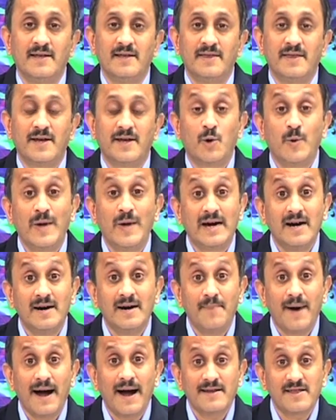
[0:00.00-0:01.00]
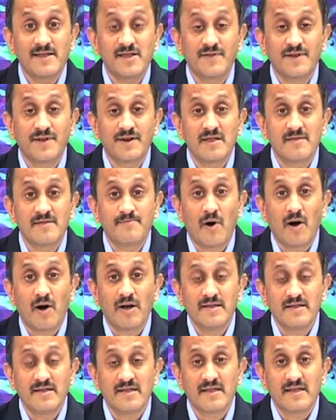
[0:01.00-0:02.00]
The quicker parts of the
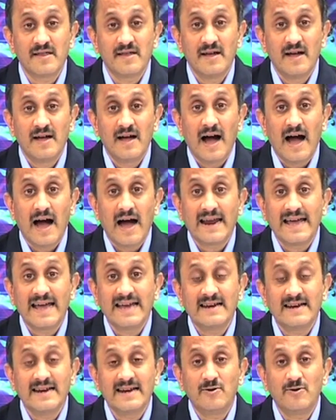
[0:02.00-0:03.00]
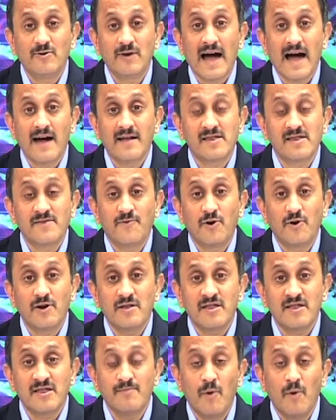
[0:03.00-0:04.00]
response are likely to last for
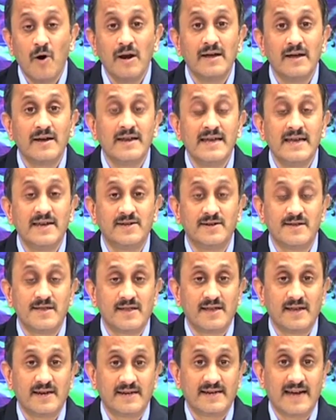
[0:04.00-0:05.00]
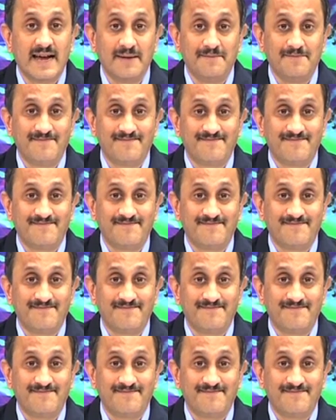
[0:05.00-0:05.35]
smaller regions in time.